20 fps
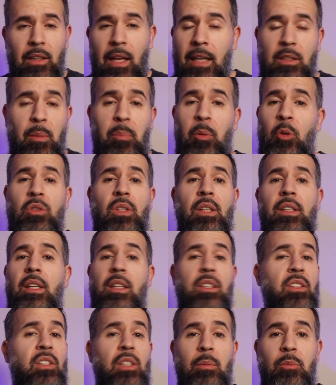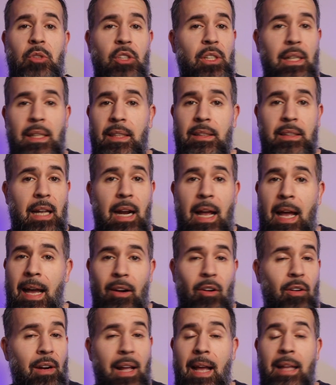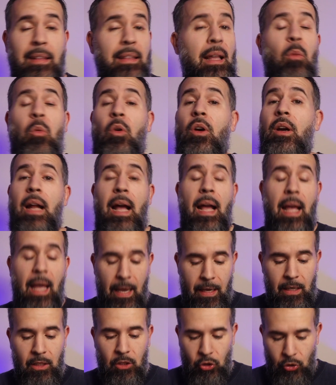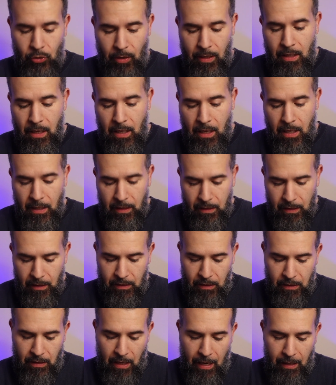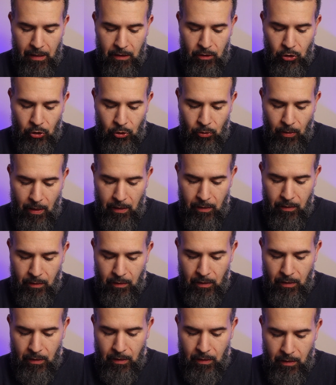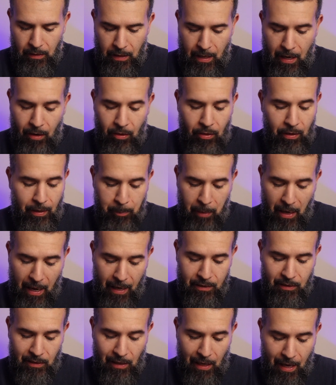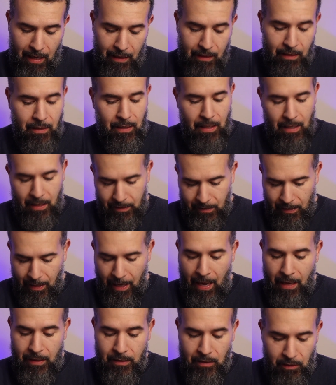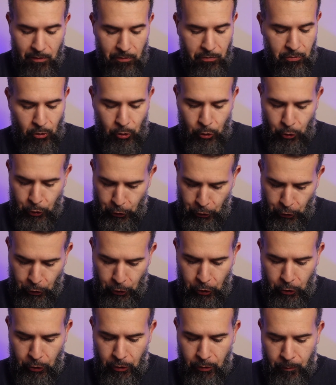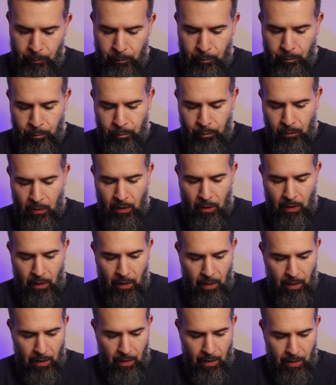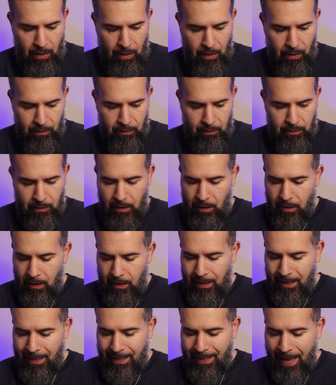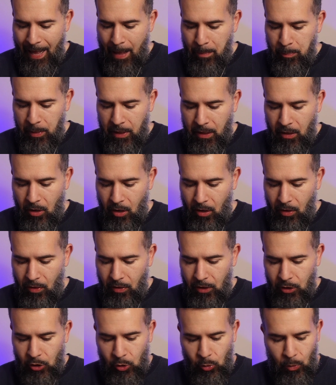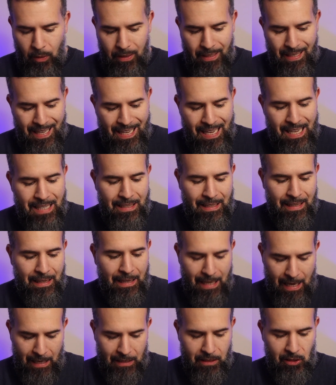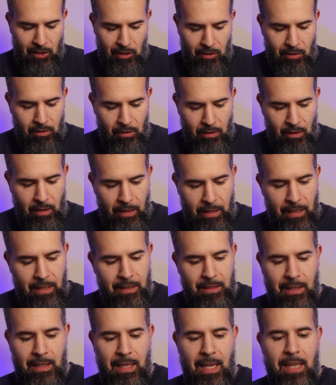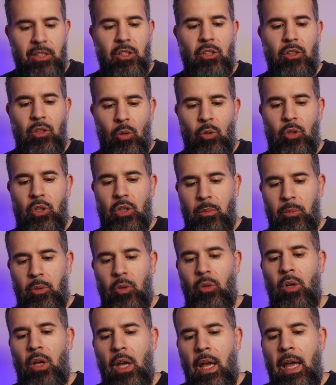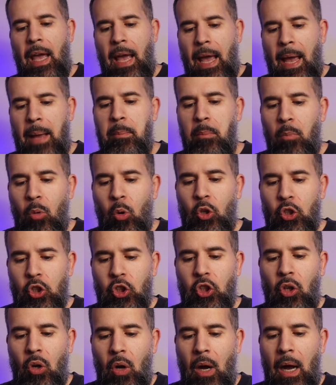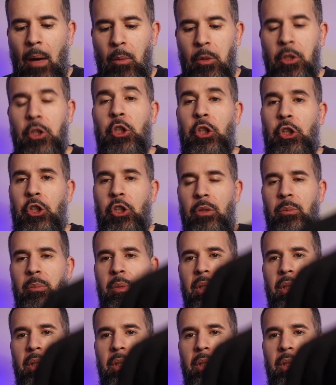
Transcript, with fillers: As opposed to the other CMG links that I had on hand that were not hanging straight, this is hanging straight. Now the box lock is casted for sure. And the gapping on this one is less. It is less noticeable and more so how it should